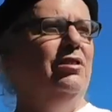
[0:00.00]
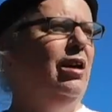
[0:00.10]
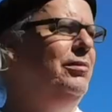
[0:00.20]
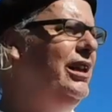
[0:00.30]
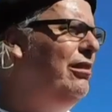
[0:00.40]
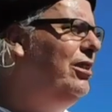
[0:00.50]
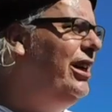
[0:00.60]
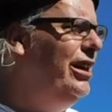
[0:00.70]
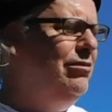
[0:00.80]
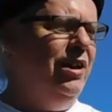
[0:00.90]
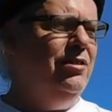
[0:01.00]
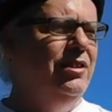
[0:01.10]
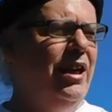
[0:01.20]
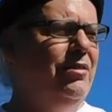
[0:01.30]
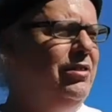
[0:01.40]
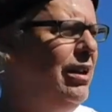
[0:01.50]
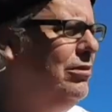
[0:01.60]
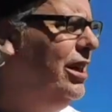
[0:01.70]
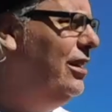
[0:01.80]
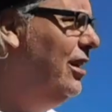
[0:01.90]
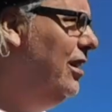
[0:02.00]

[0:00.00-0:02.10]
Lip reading: coming that way anyway, or that way.